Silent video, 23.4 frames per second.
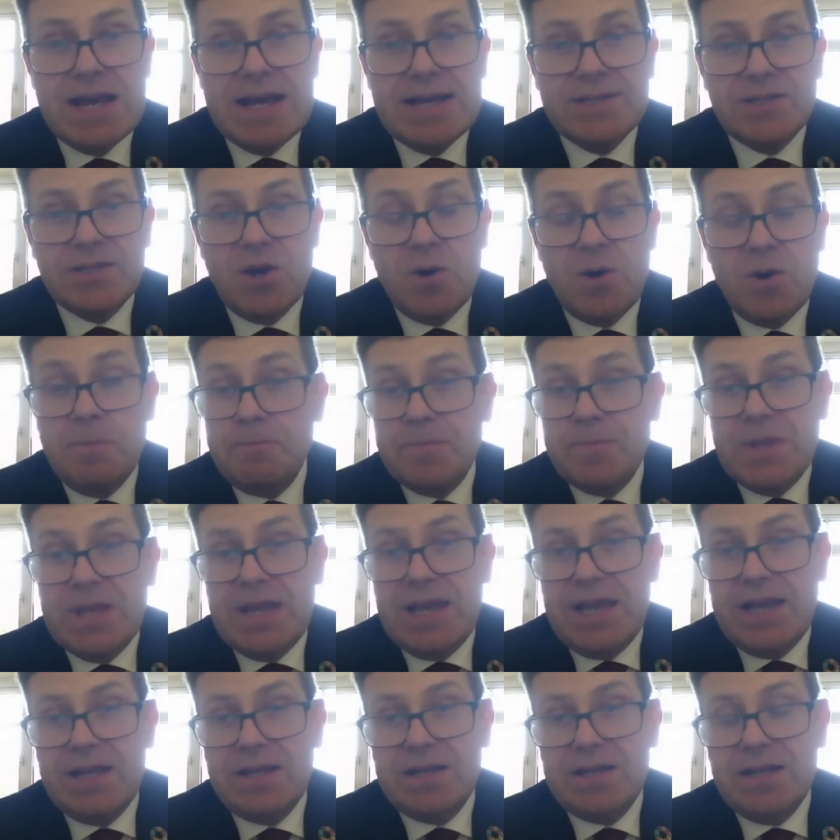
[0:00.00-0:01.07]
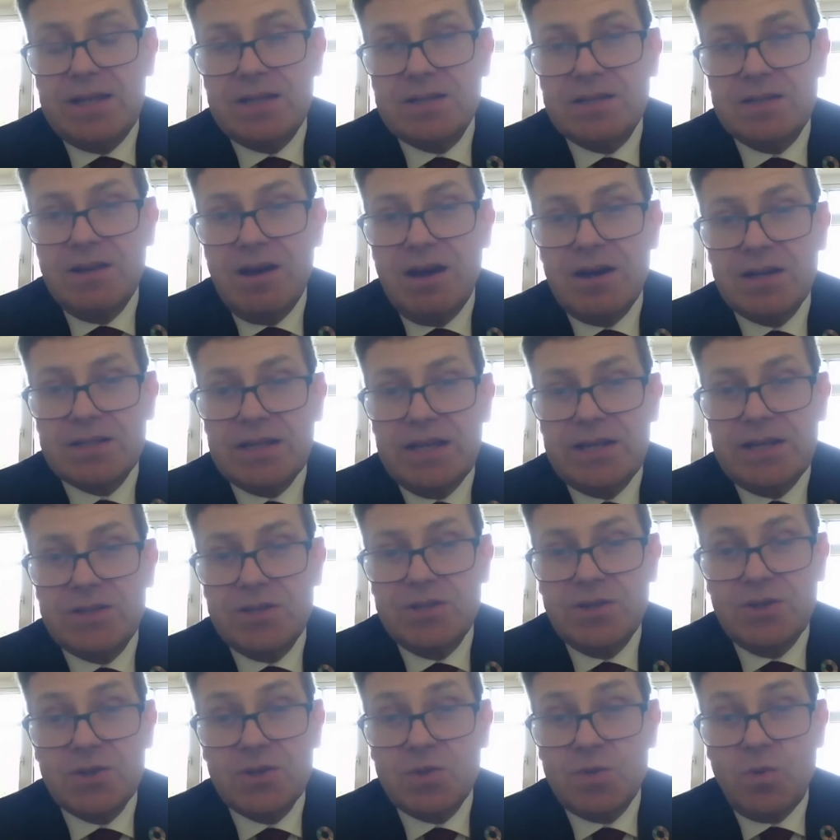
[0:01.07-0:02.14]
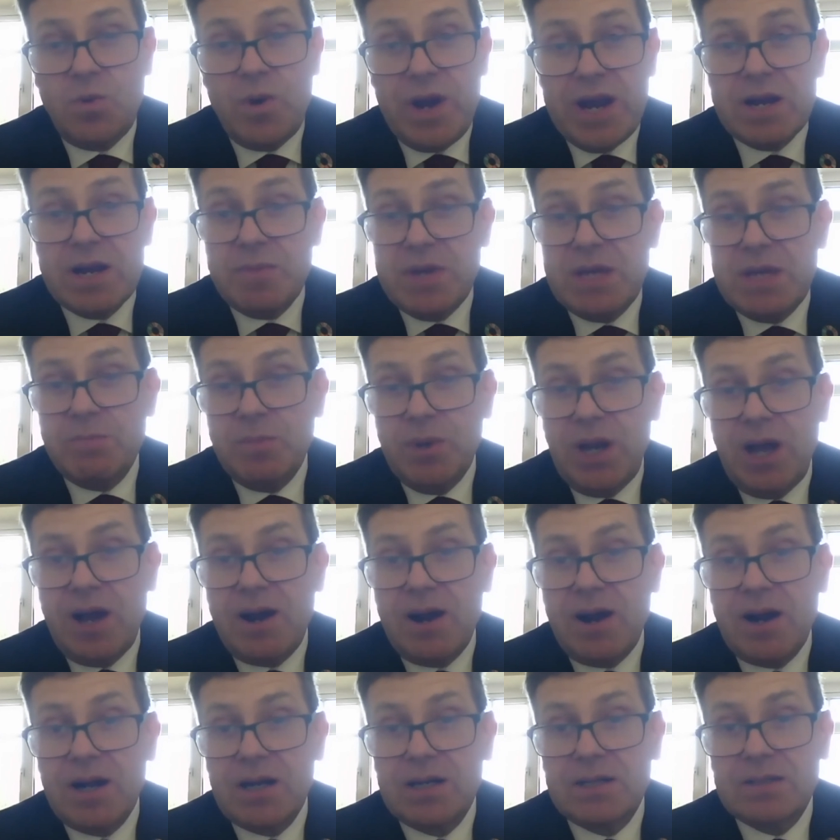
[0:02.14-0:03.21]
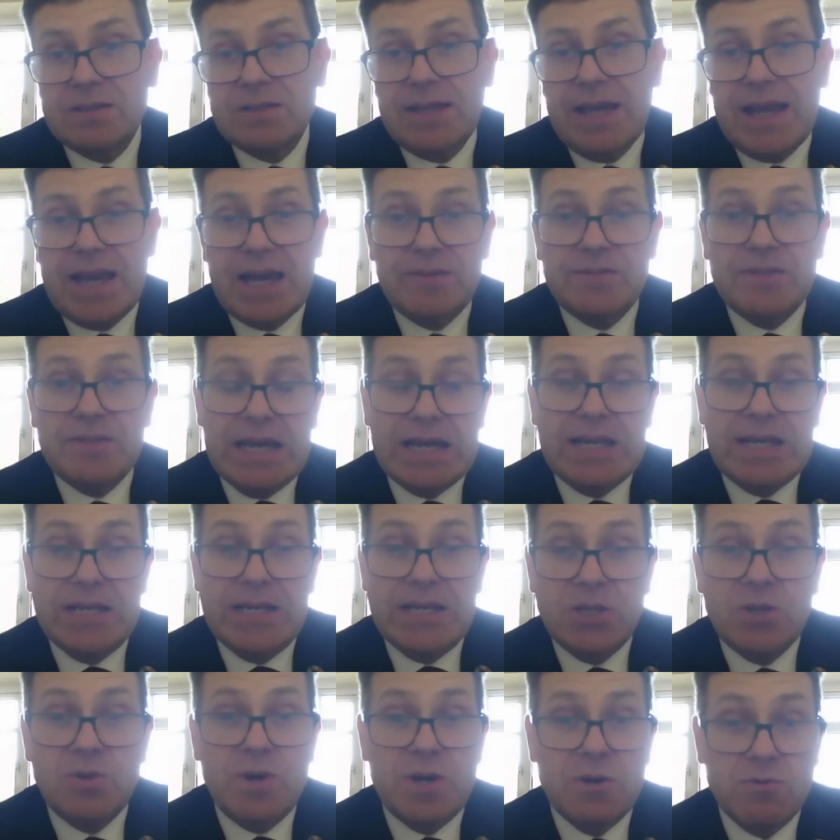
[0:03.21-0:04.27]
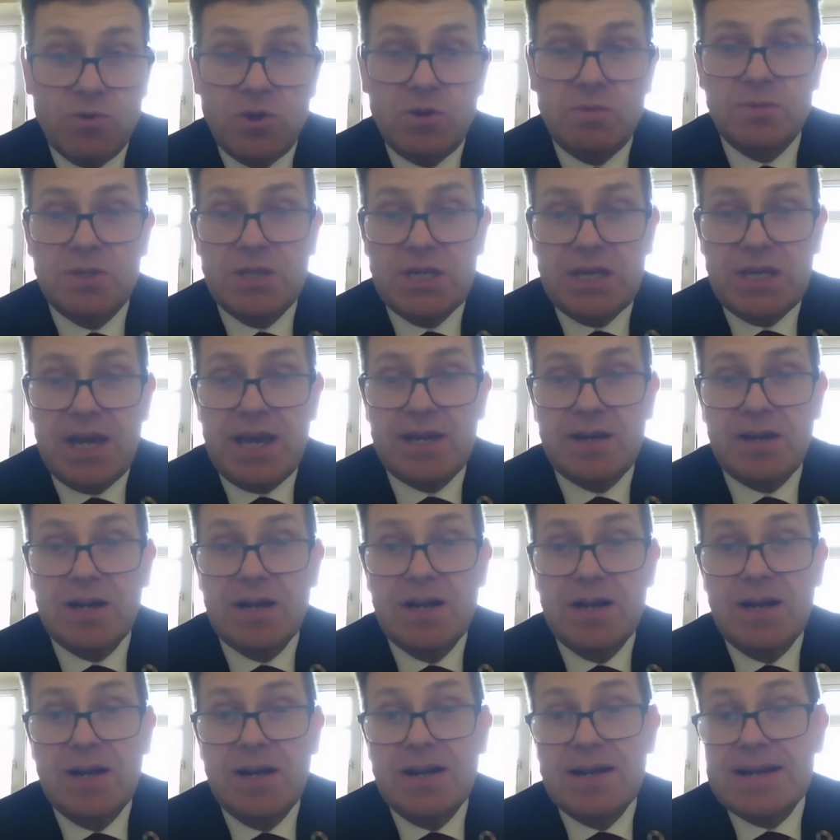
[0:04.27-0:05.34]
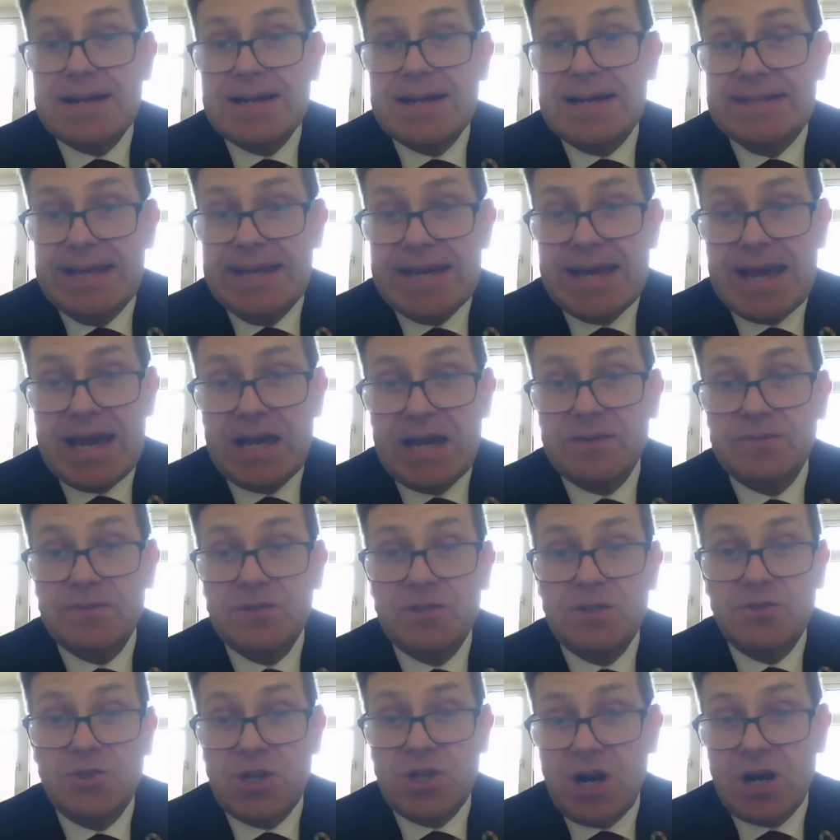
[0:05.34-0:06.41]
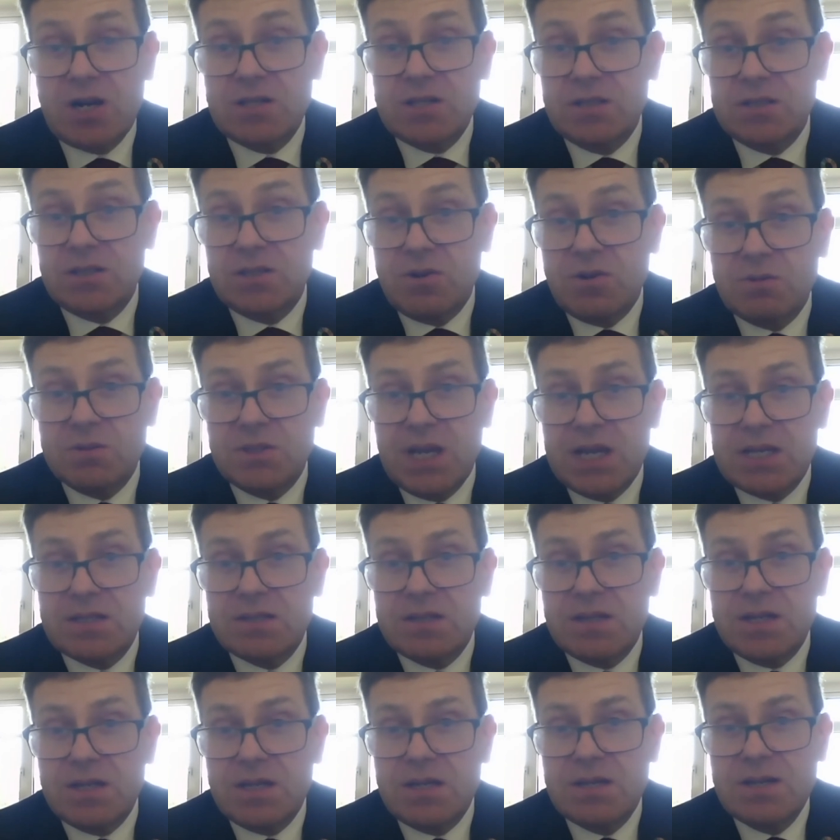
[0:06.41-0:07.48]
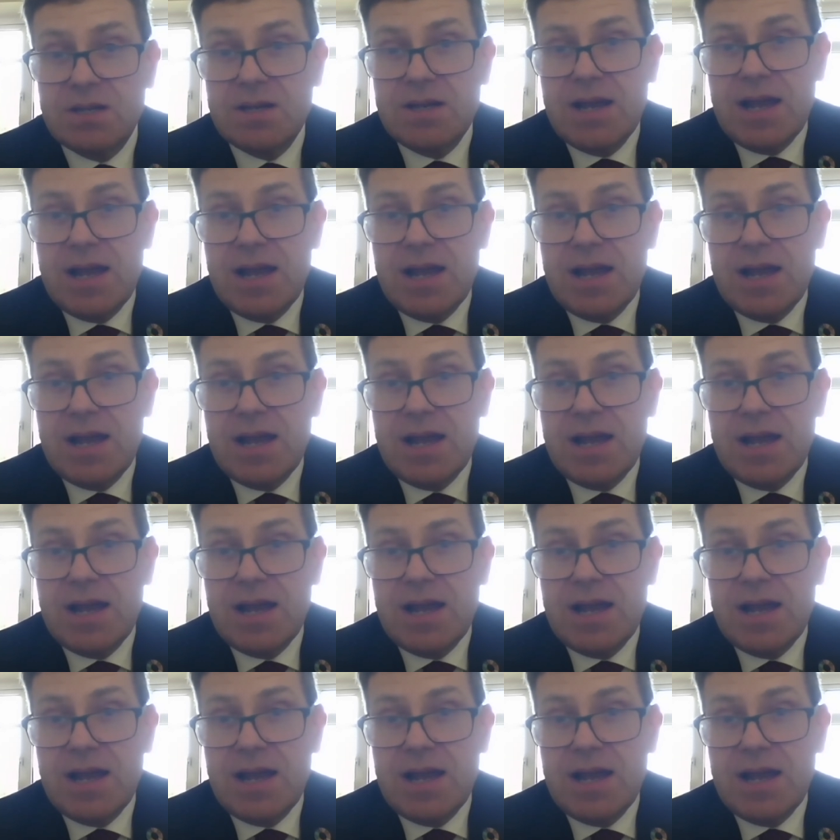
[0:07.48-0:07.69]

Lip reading: So it's just where people are, they have to get into a room together and they have to charter their own destiny.